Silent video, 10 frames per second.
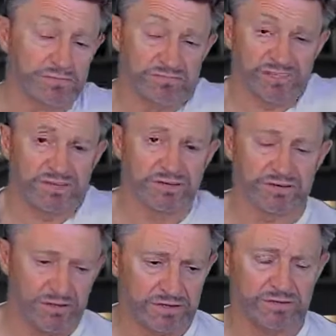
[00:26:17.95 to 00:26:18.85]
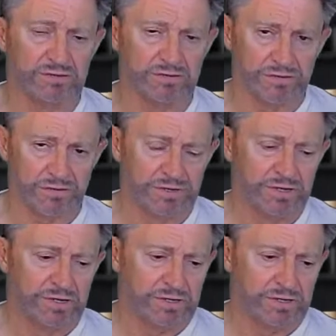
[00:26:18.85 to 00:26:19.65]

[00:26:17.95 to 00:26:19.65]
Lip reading: And technically I could go